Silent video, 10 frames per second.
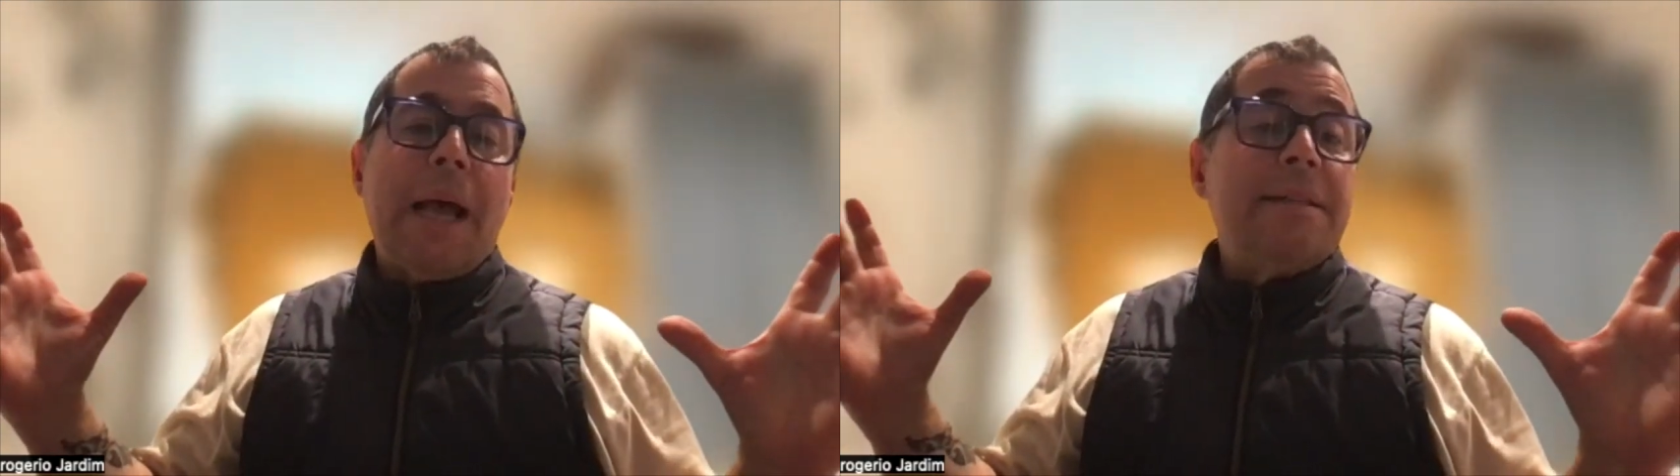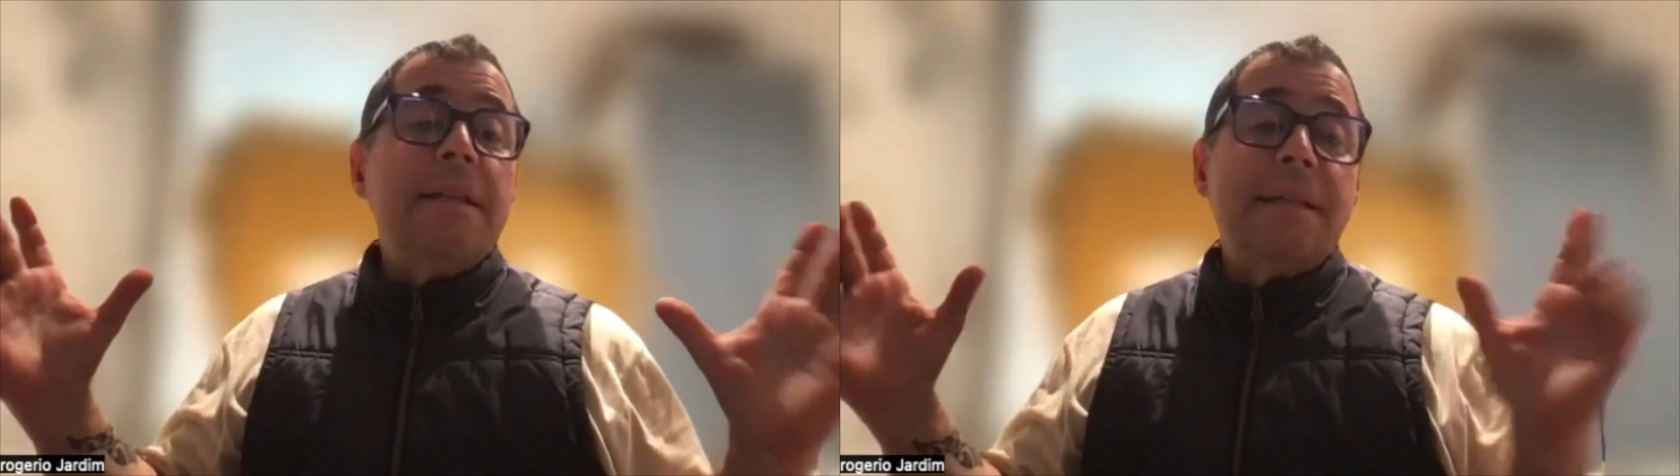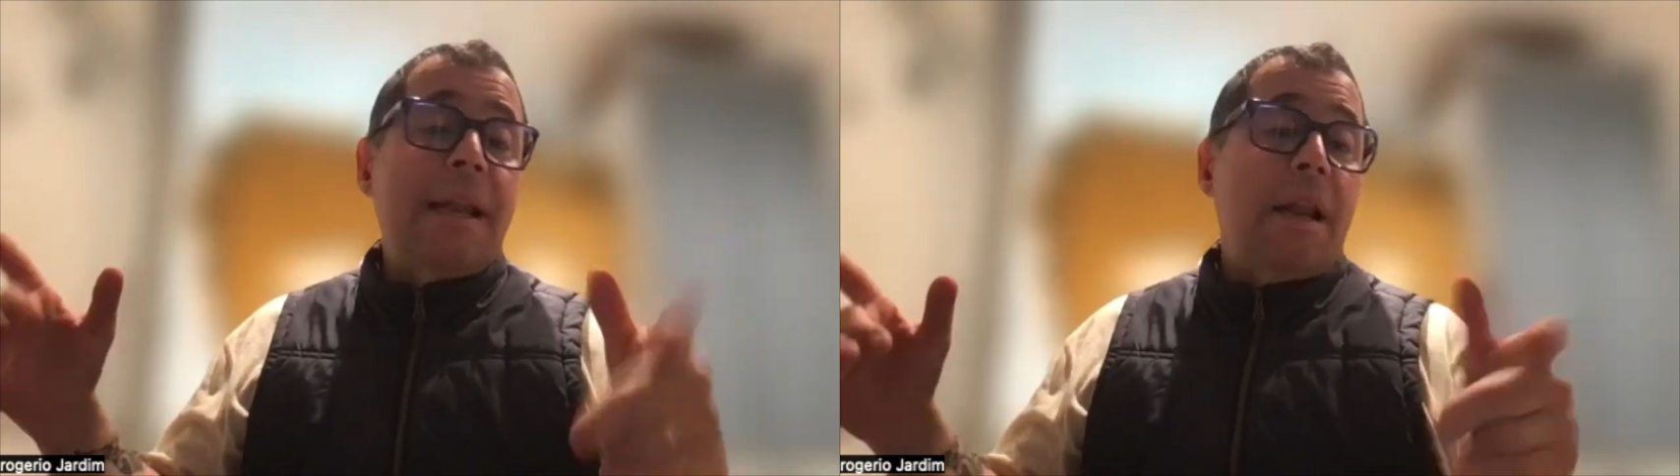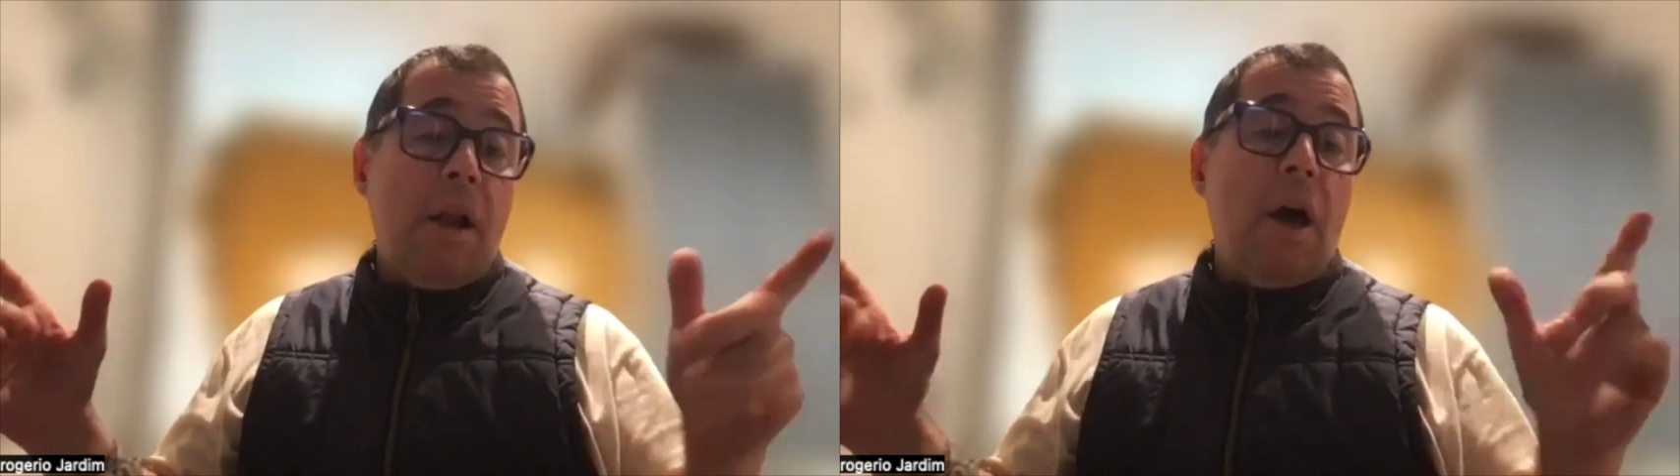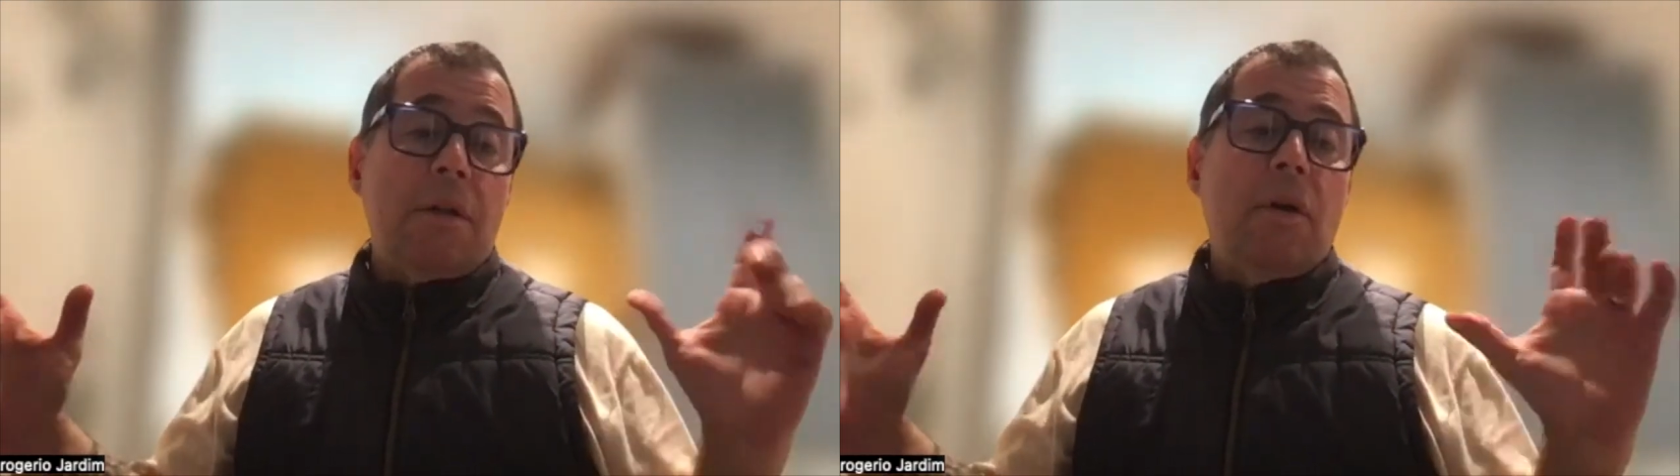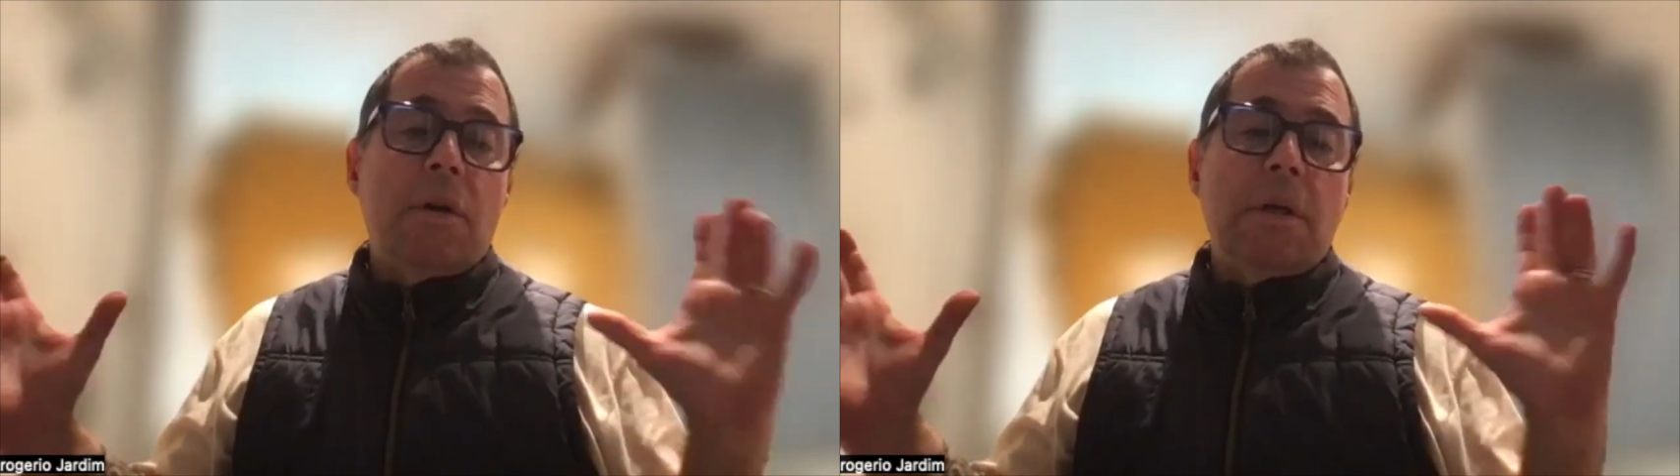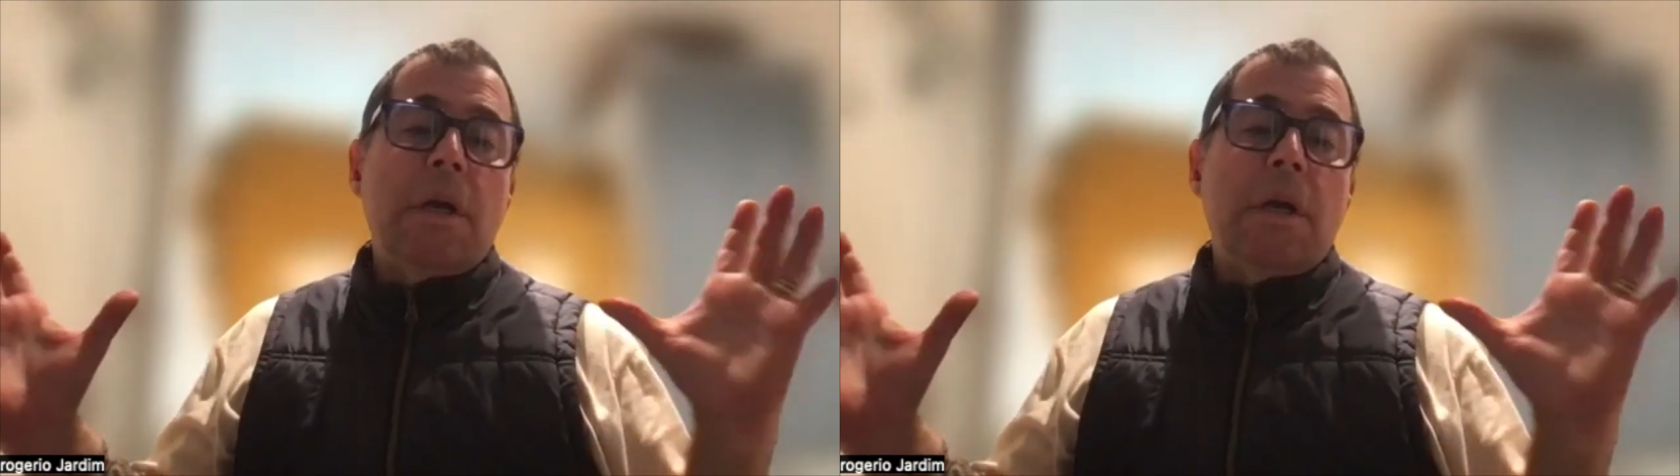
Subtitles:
I did that a lot on